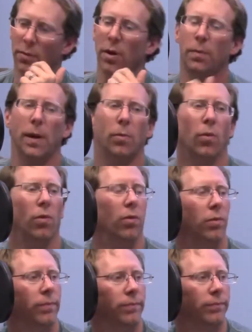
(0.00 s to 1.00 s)
So many
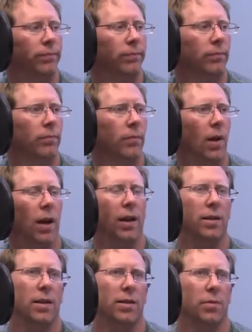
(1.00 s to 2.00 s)
people, I
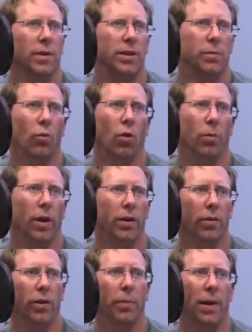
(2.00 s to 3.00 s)
guess not so much anymore, but I
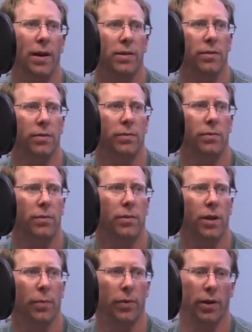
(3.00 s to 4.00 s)
know in the past
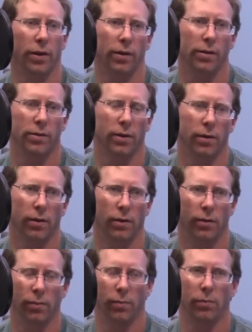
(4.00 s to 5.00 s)
couple of years
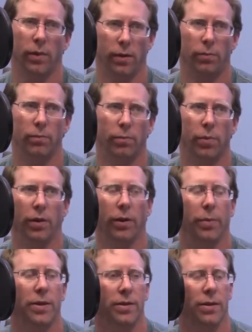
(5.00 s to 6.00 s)
and me building
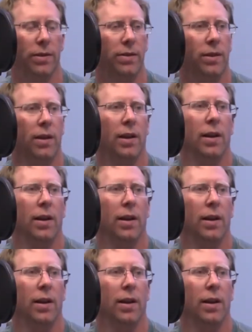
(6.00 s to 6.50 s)
the business,